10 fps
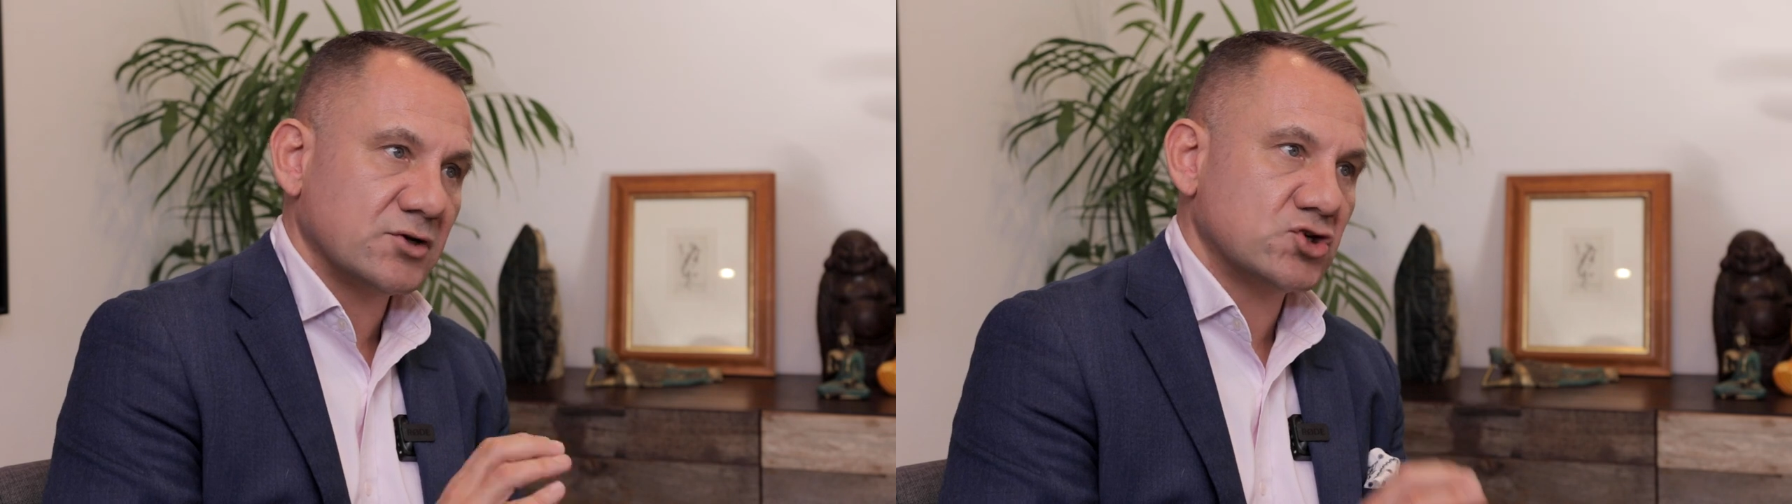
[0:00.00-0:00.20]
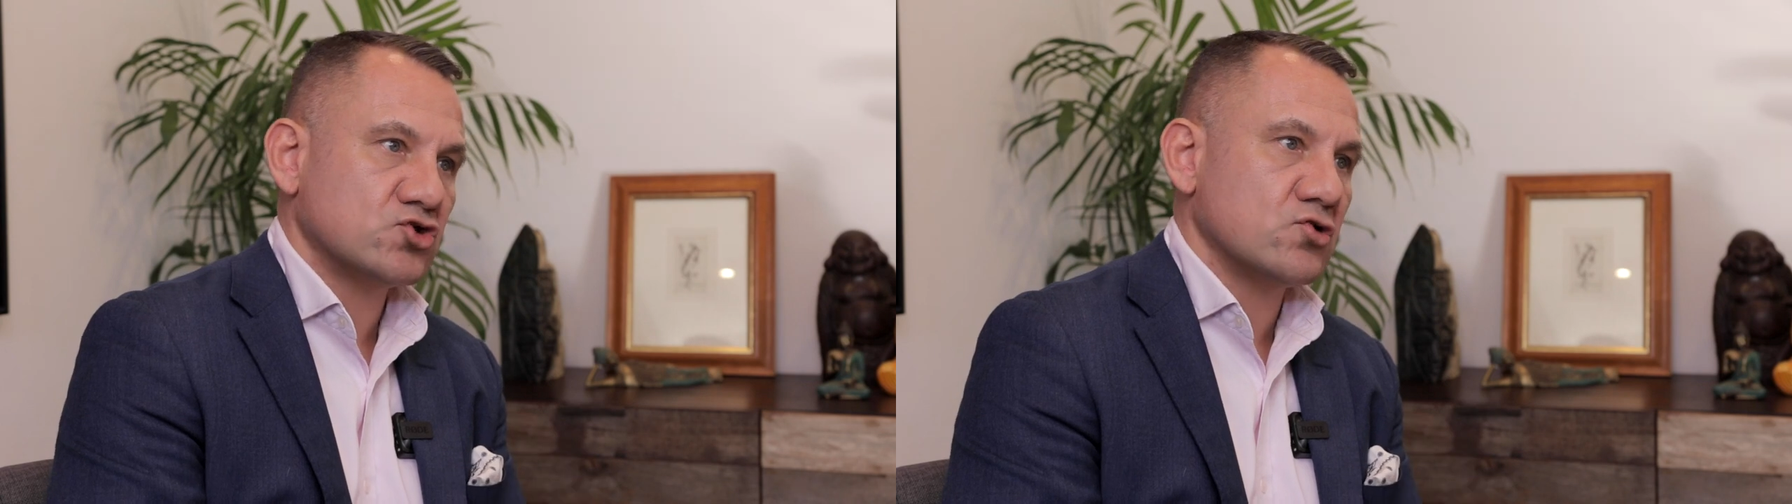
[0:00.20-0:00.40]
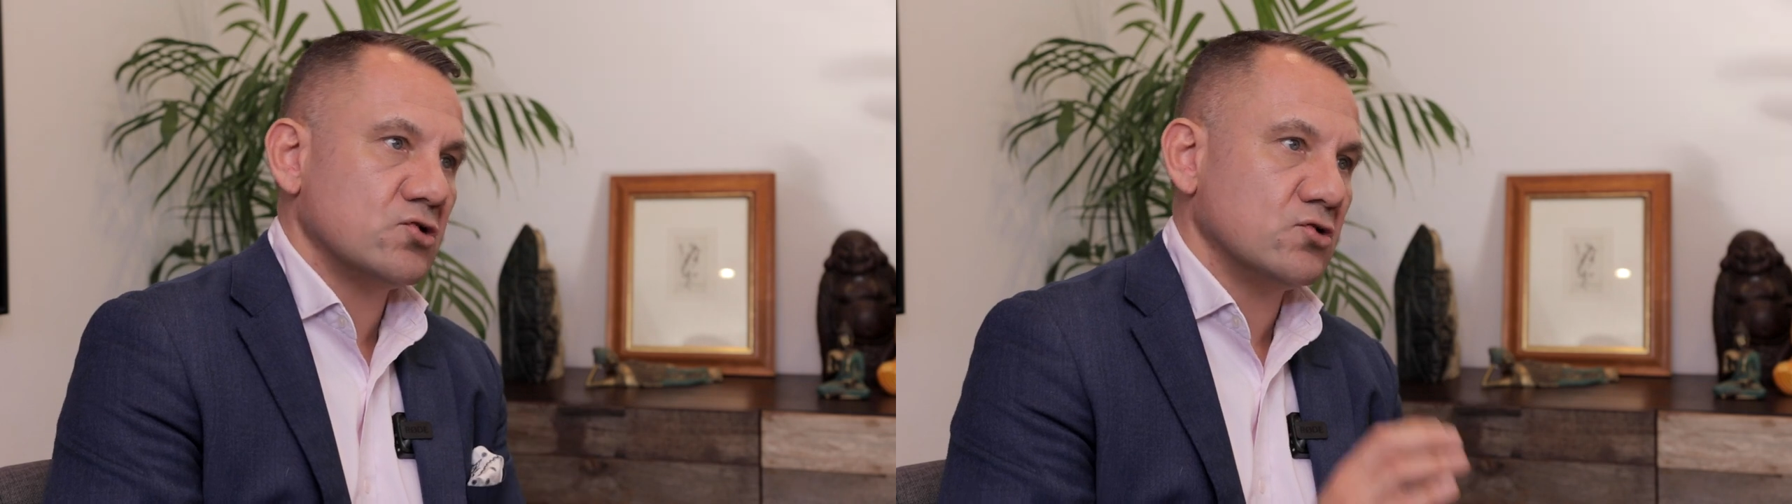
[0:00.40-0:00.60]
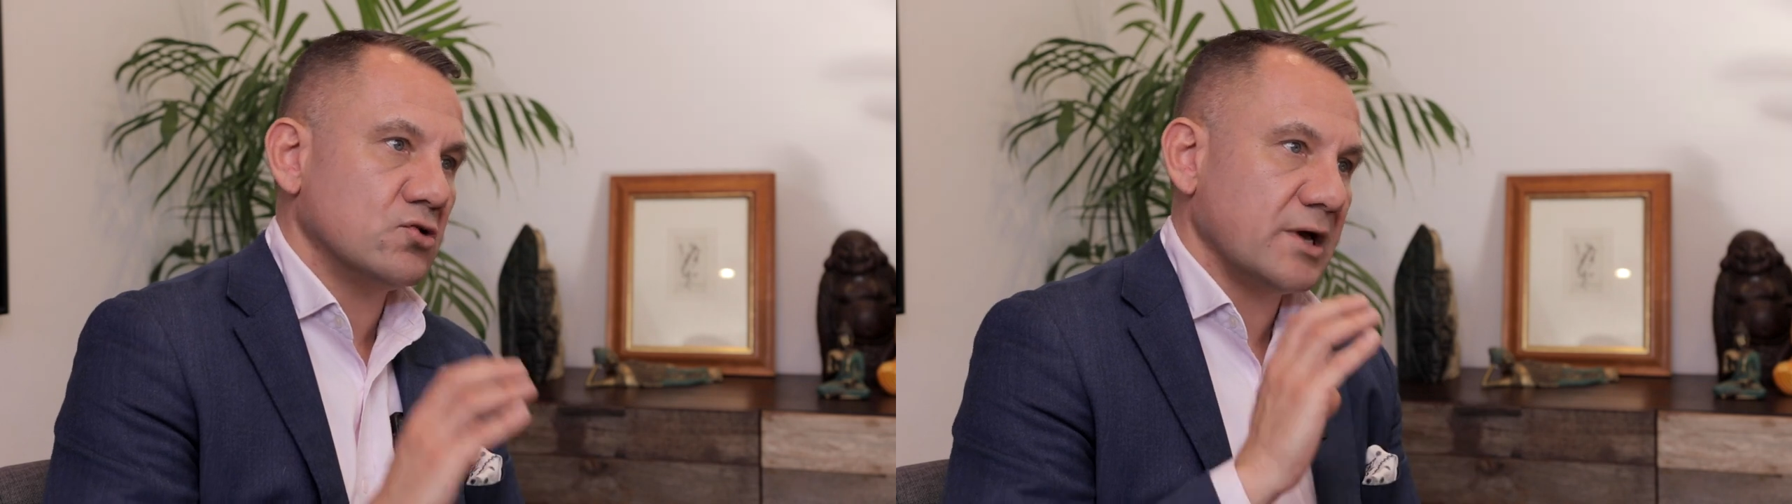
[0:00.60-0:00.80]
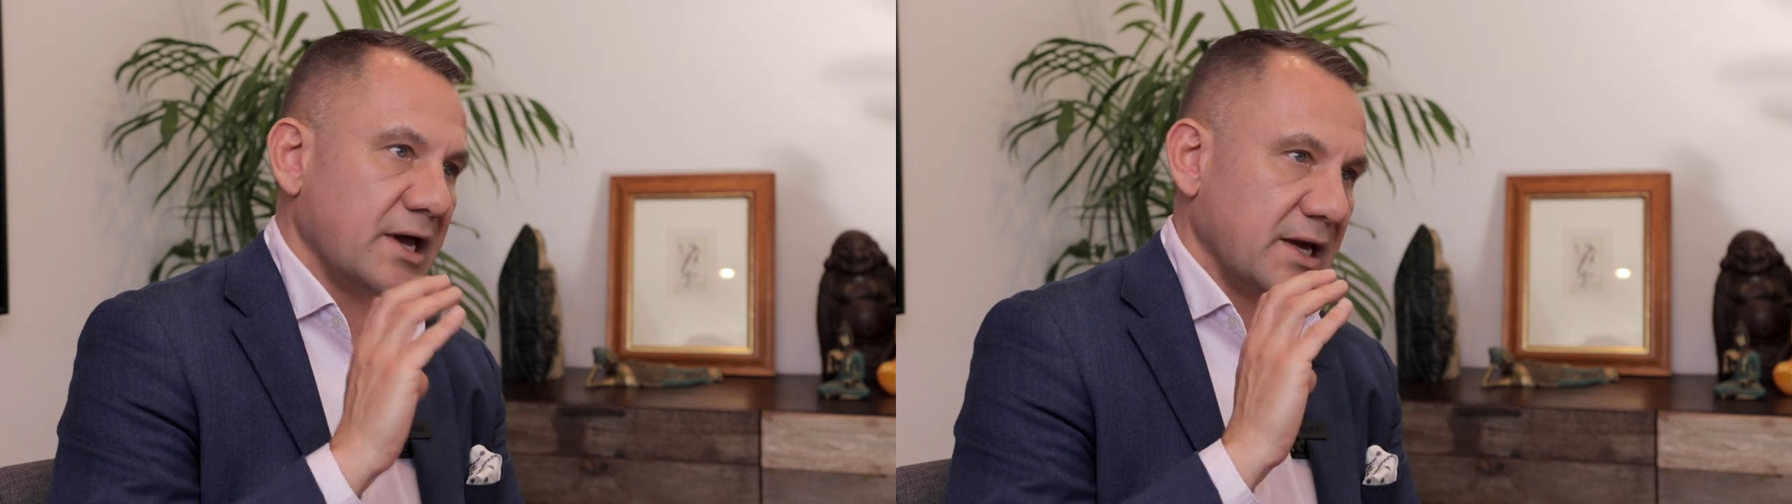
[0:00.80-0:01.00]

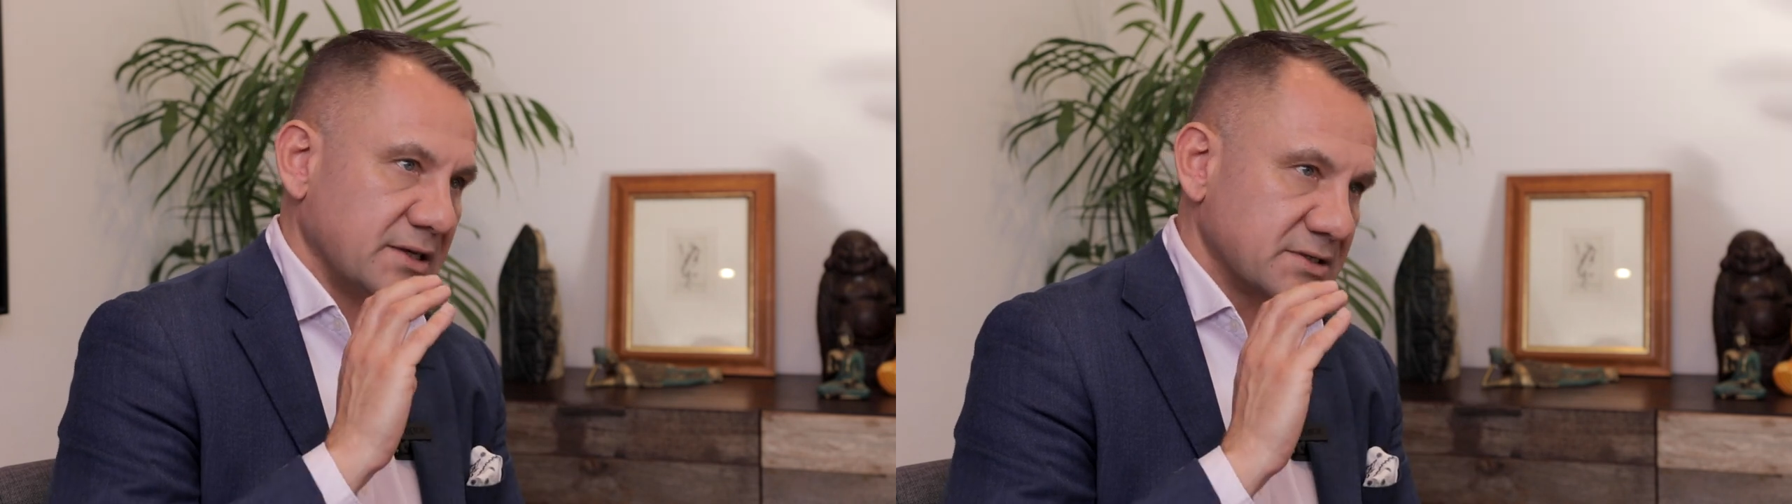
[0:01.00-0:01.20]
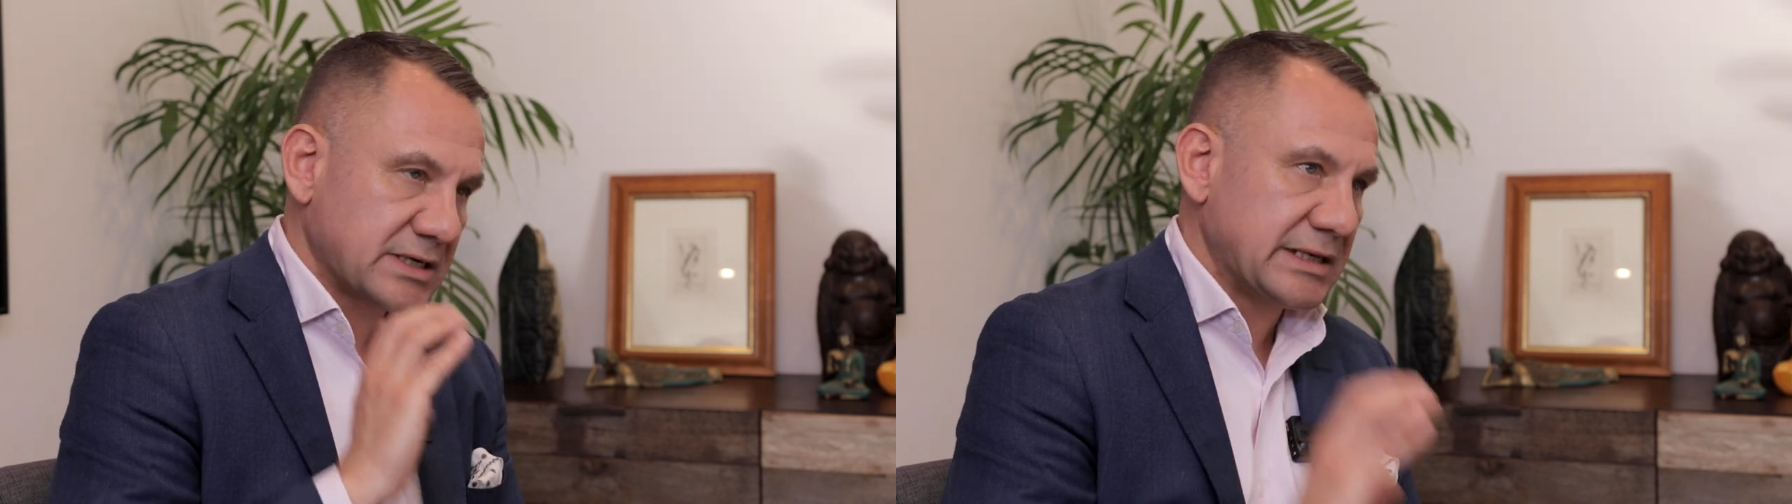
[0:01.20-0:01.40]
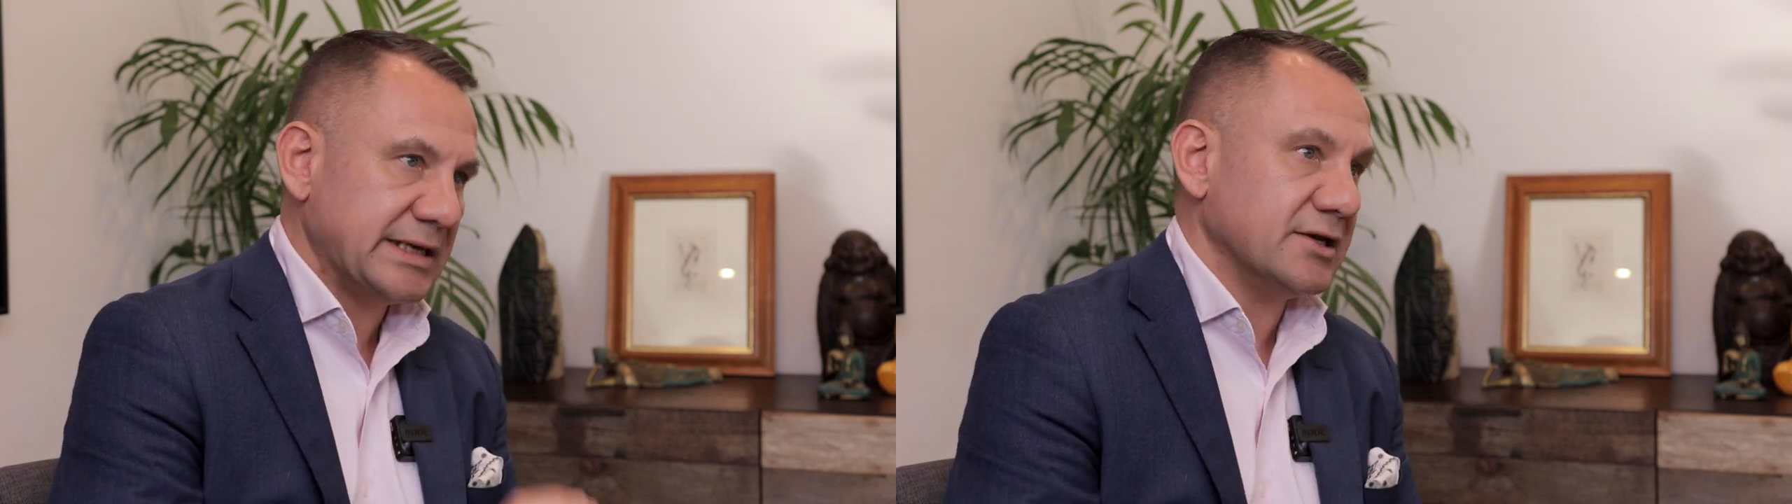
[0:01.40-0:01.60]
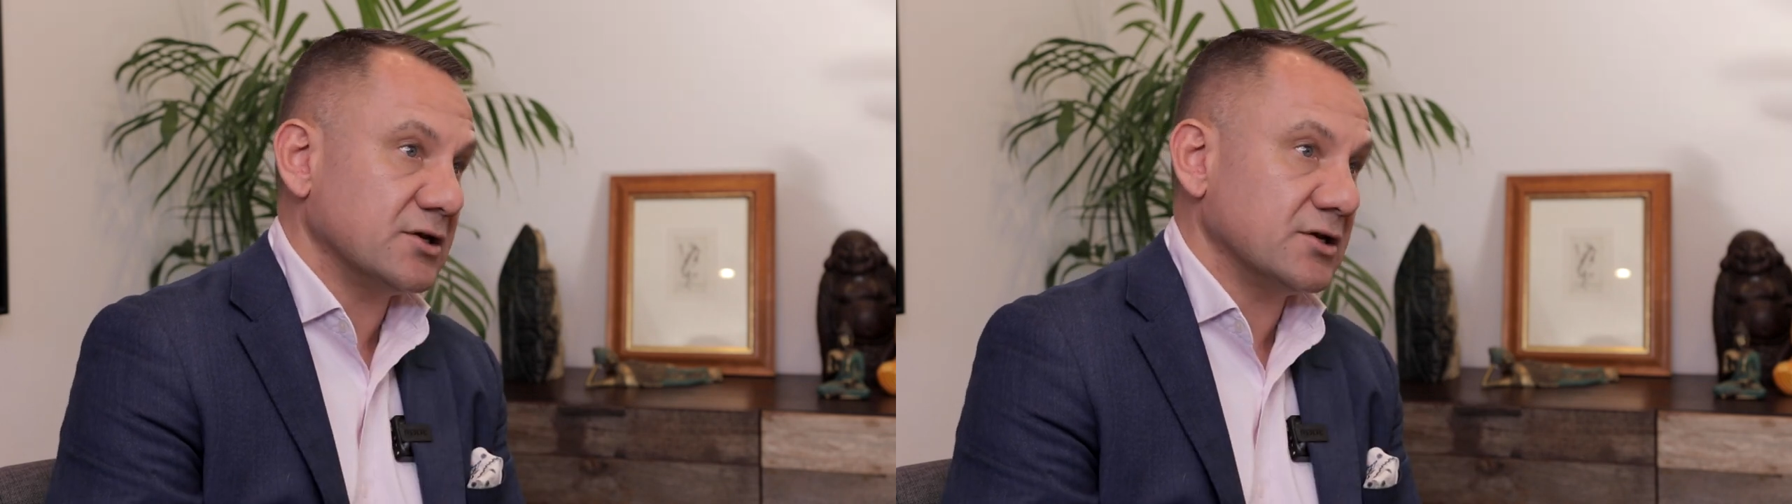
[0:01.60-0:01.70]
strong and clear